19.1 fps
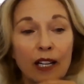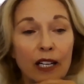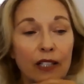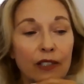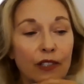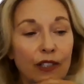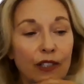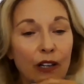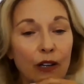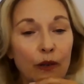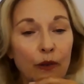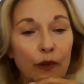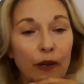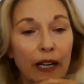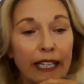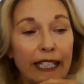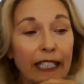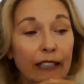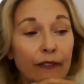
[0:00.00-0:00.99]
So
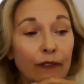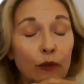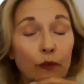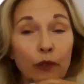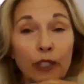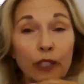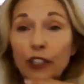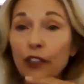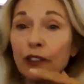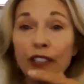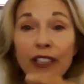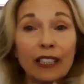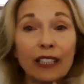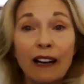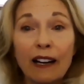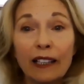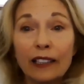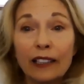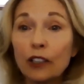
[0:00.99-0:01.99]
even when you're
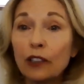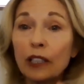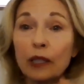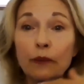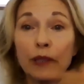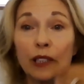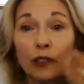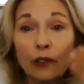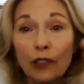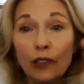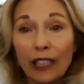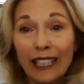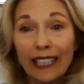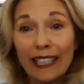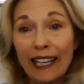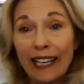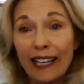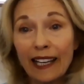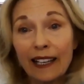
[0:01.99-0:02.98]
young, you can be looking
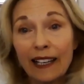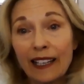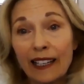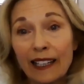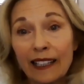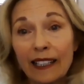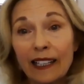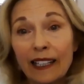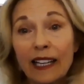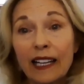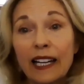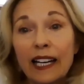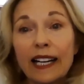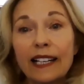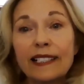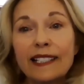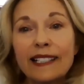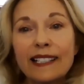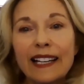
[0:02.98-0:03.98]
ahead
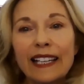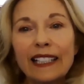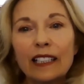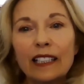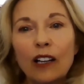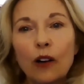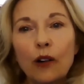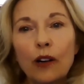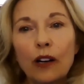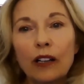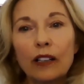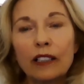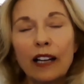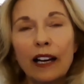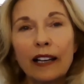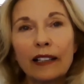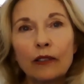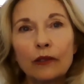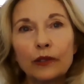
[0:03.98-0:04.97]
and saying, you know,
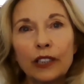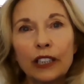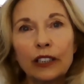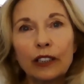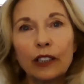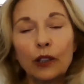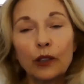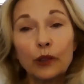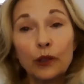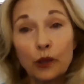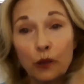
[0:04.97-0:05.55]
not only who